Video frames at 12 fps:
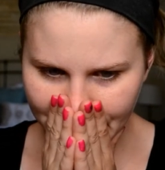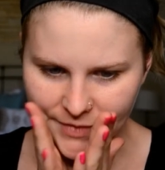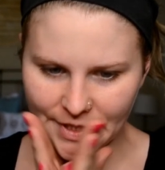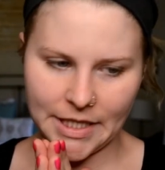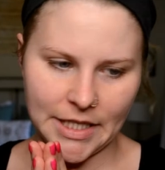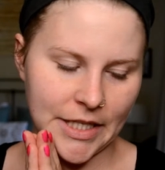
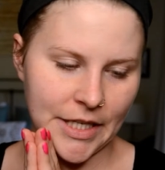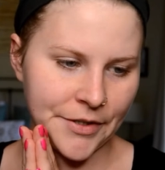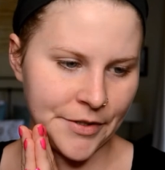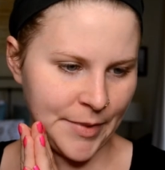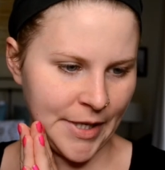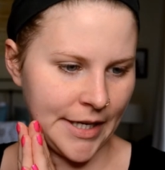
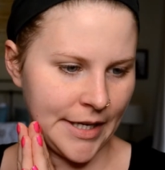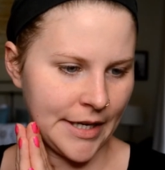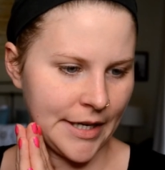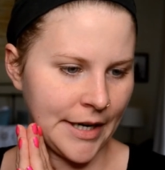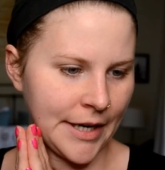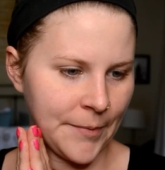Excuse me,
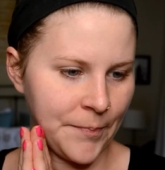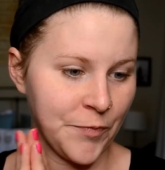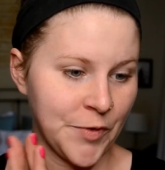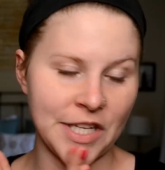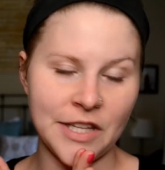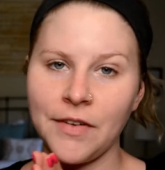um,
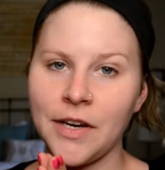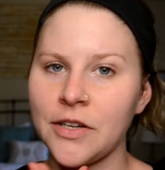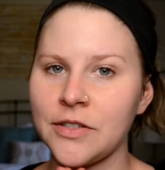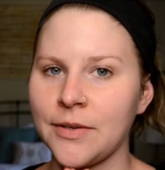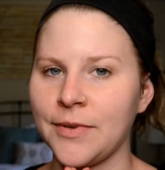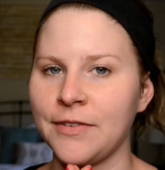one of the
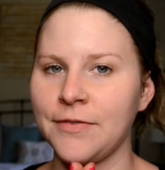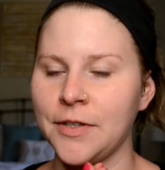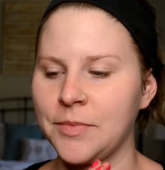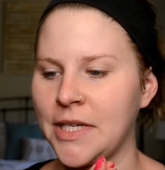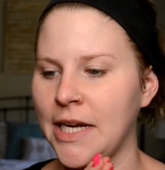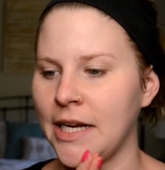videos I want to film
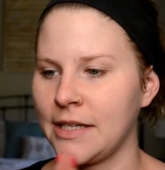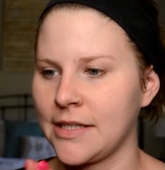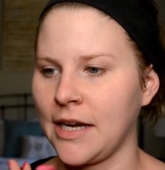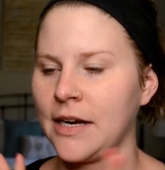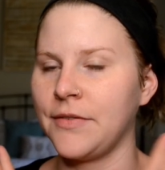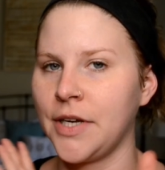today is
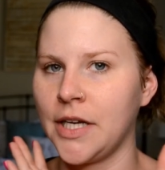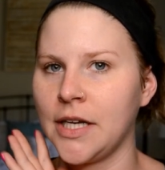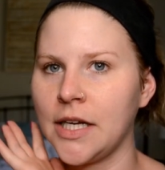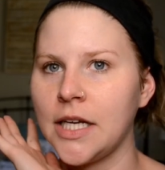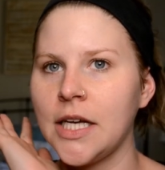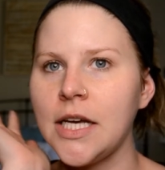kind of a
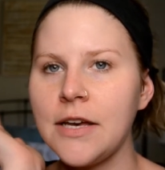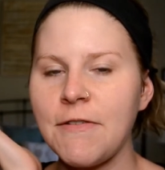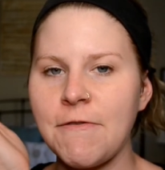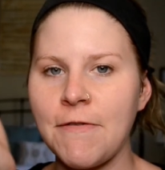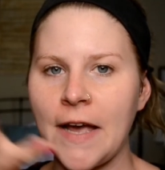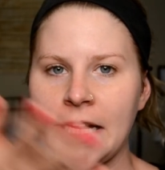
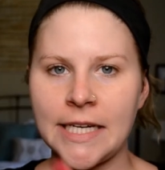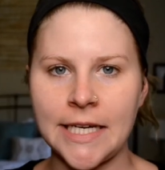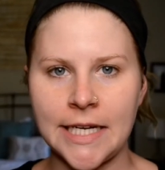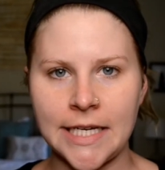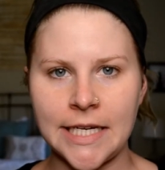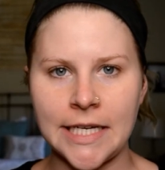
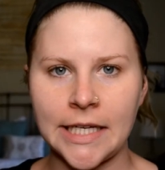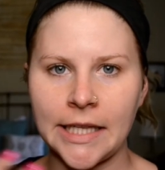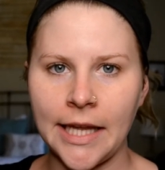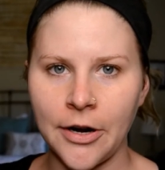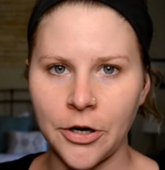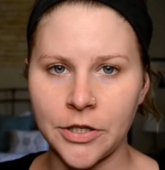vanity
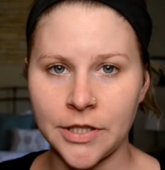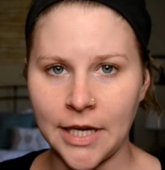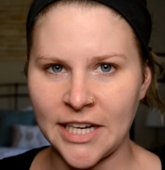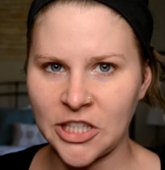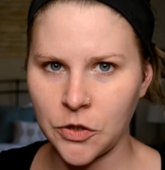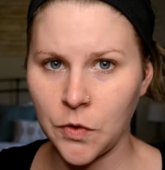declutter
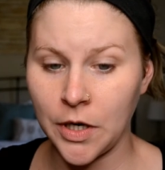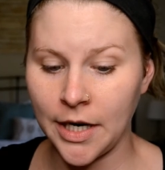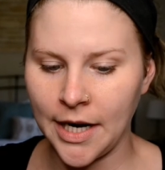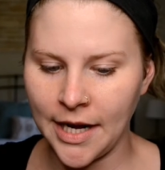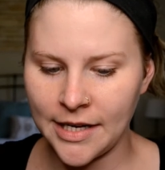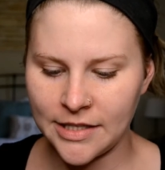slash
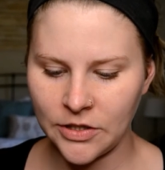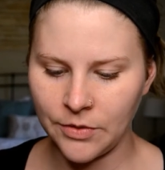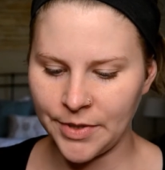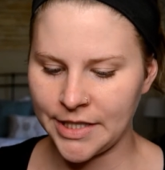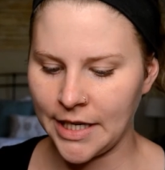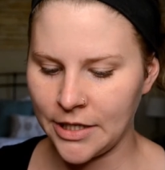organize, so I'm
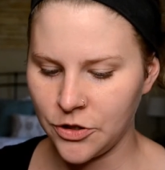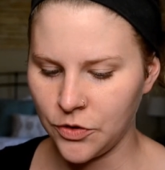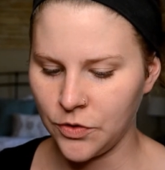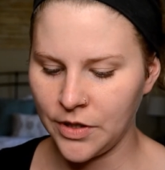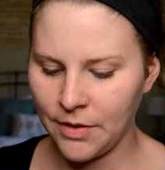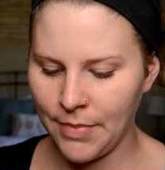excited
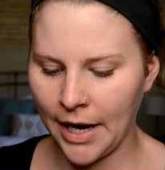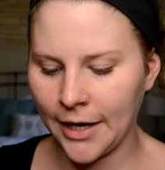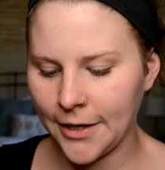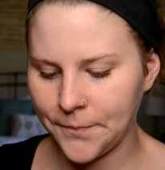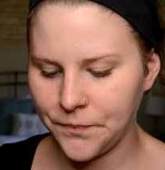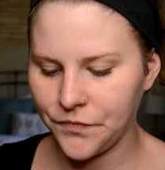to get
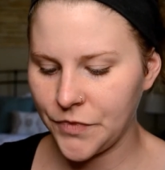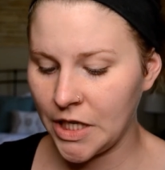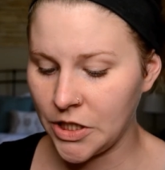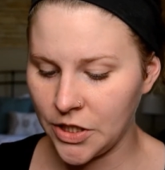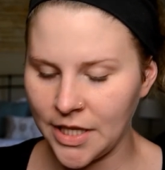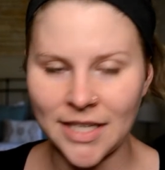back
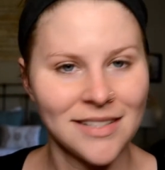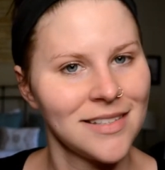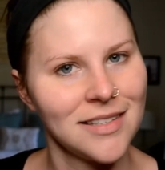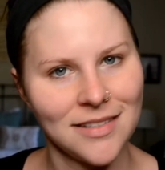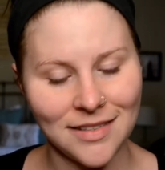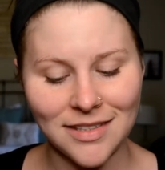into this
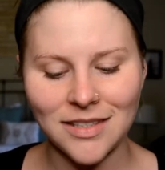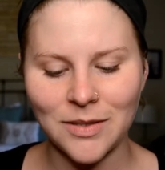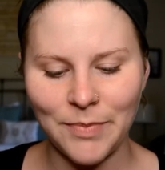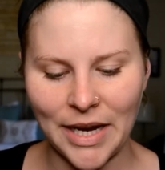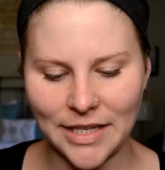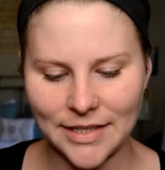
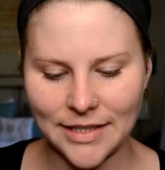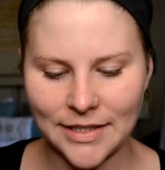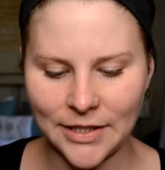space.